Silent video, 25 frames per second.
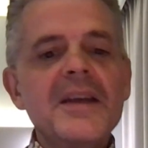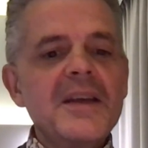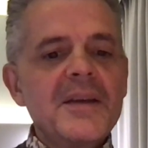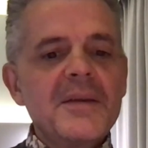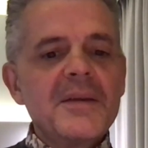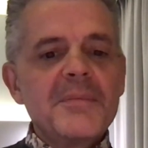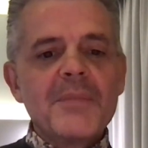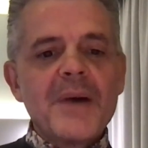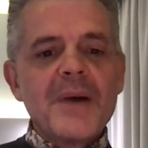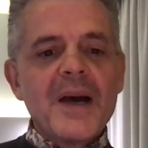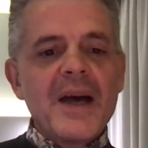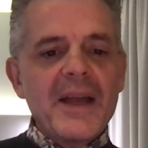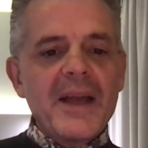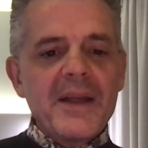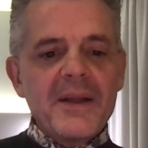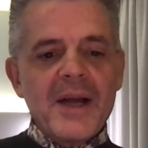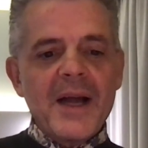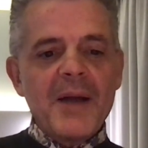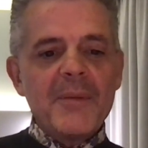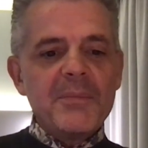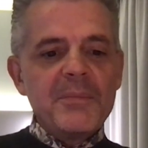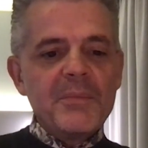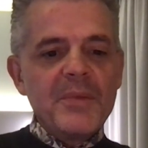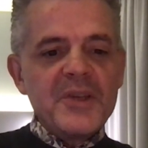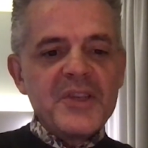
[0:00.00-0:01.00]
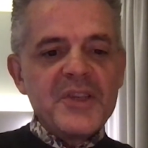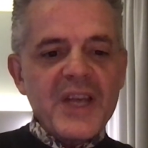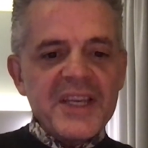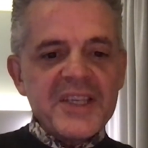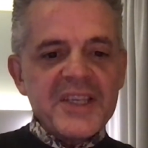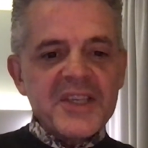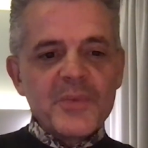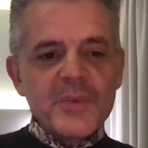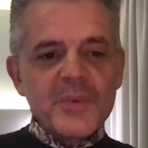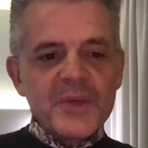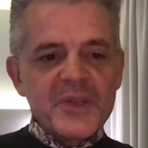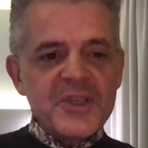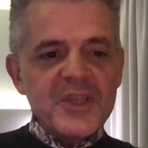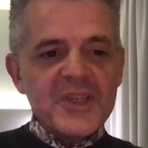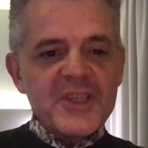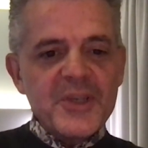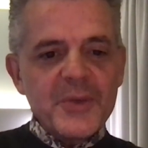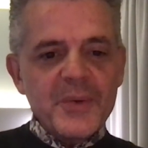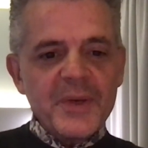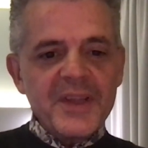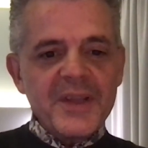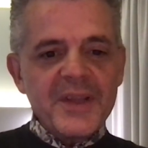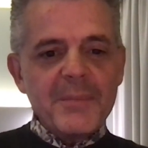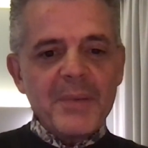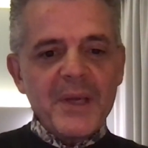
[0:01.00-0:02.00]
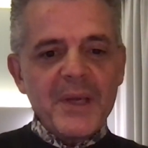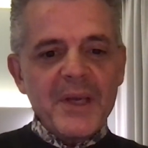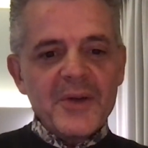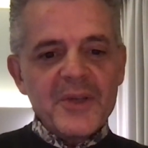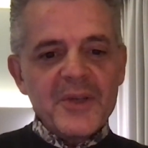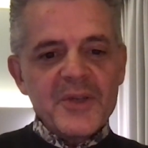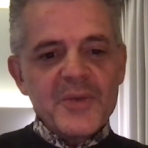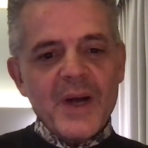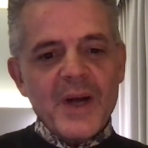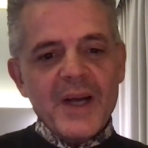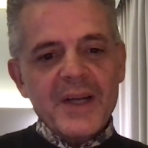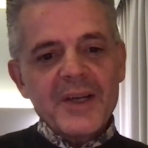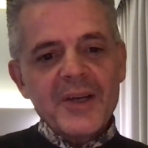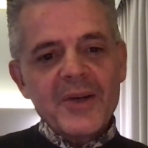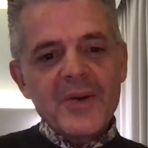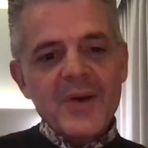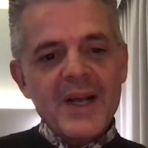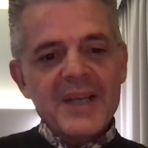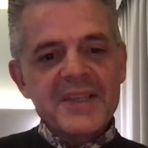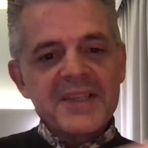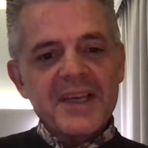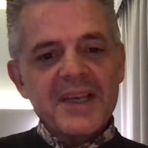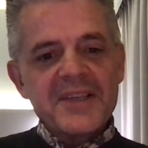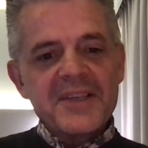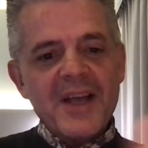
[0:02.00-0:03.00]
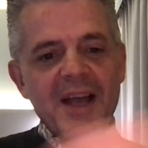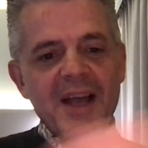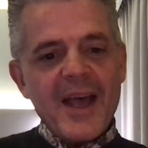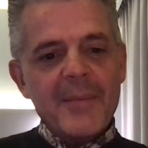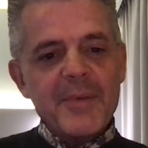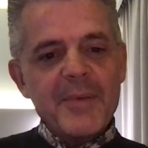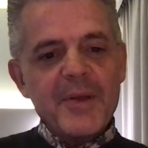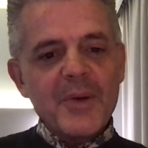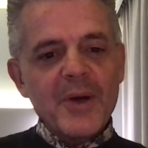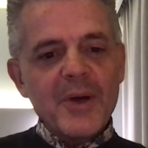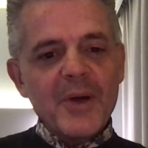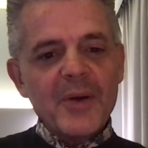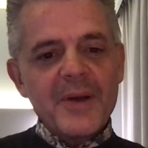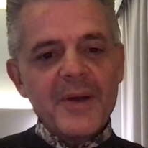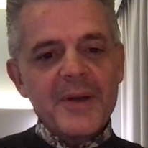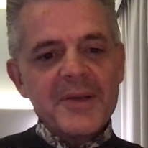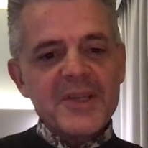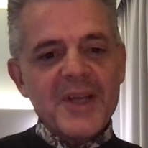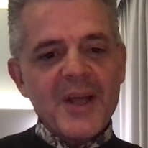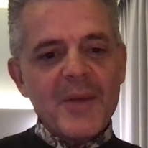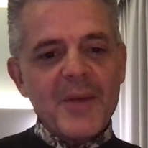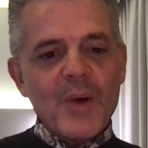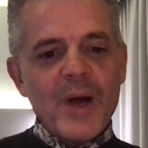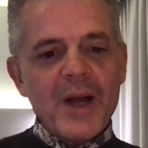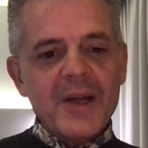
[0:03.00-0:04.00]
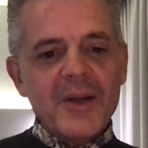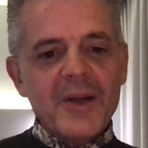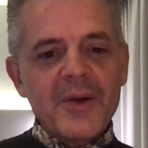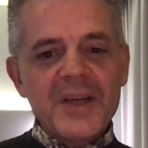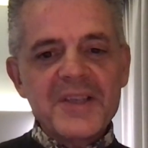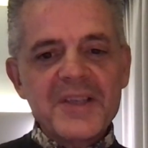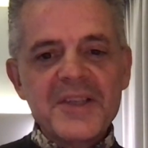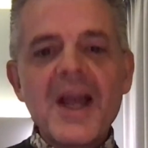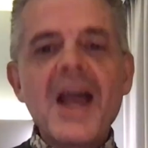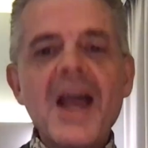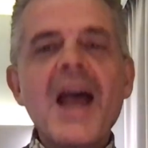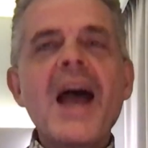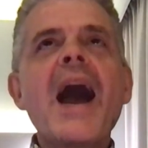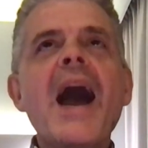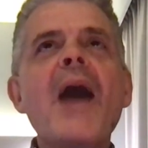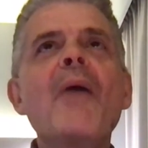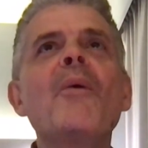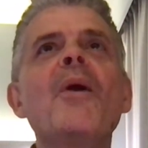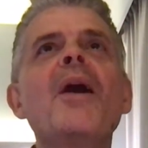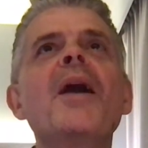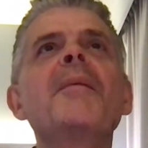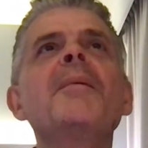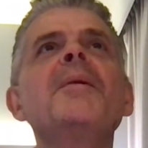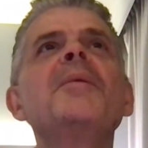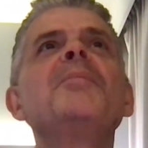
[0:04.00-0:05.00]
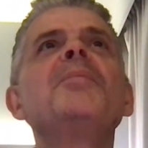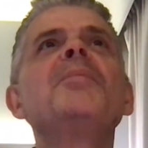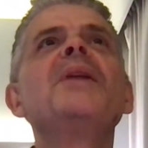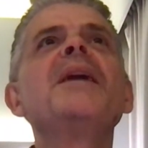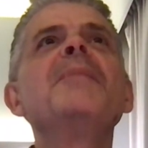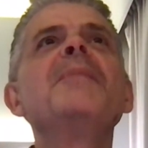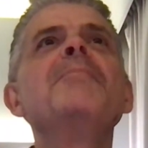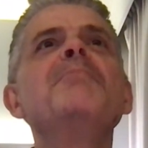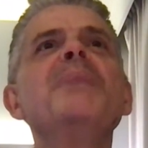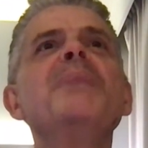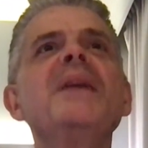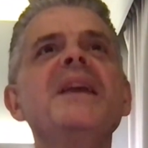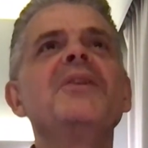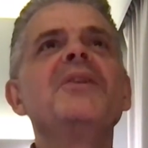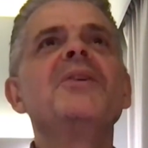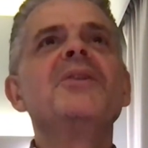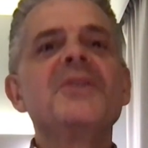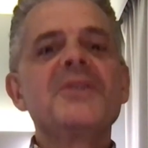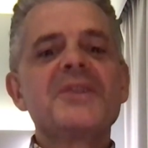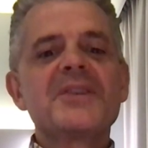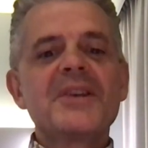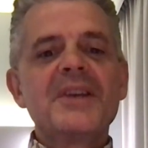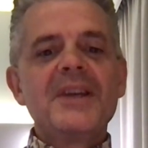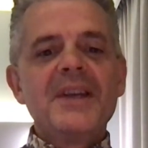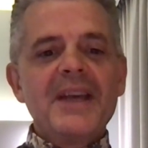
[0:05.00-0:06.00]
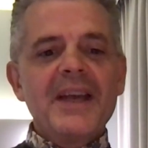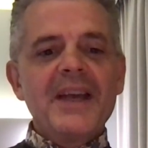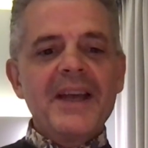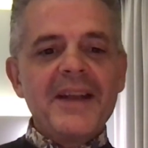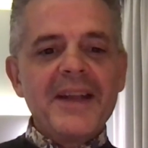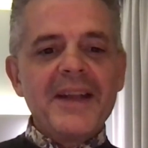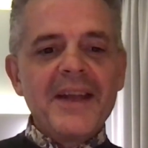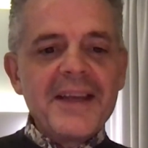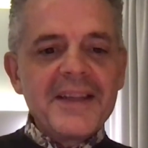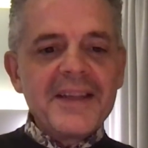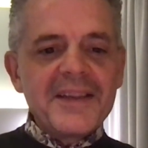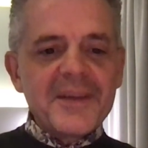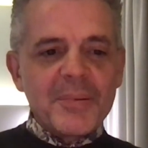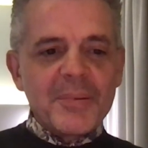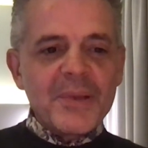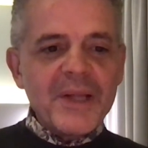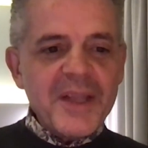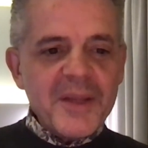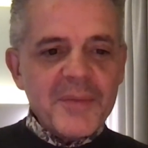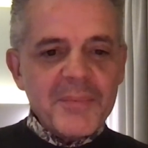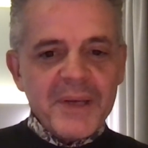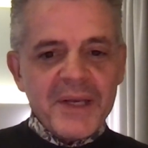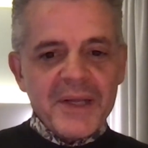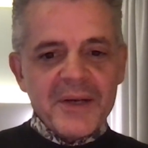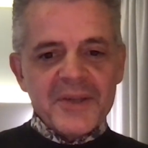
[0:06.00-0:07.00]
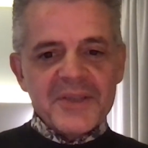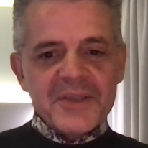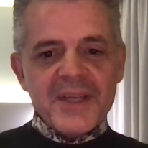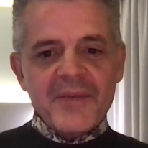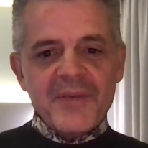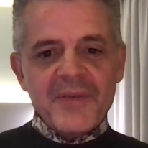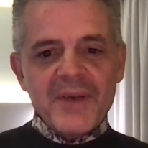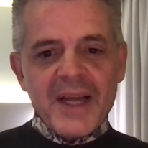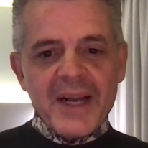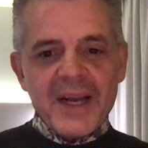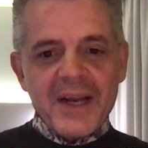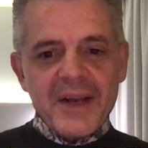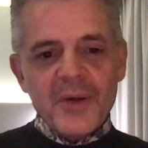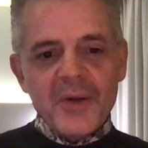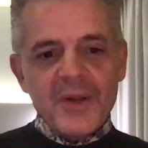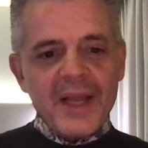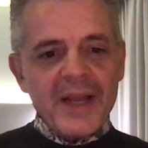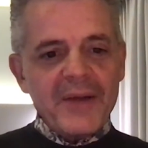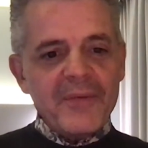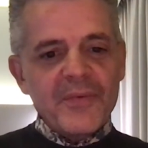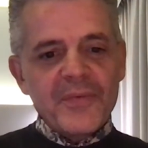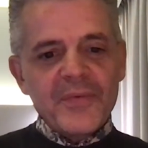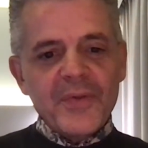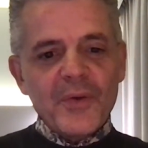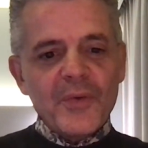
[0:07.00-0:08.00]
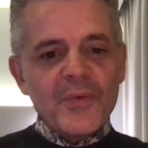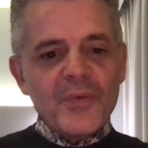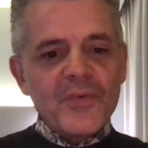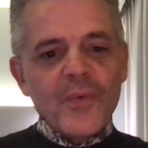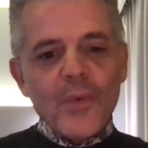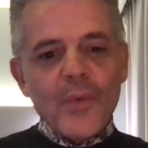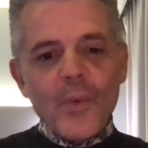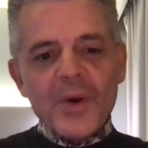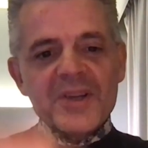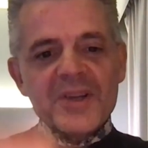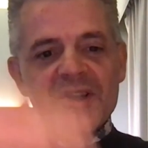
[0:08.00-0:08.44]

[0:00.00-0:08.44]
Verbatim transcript: my, uh, Jason was just doing the Beatles walk across, I saw Abby Road, so I'm walking across it. I wanted to play Beatles, and to get to play the Beatles, I've got to go like through four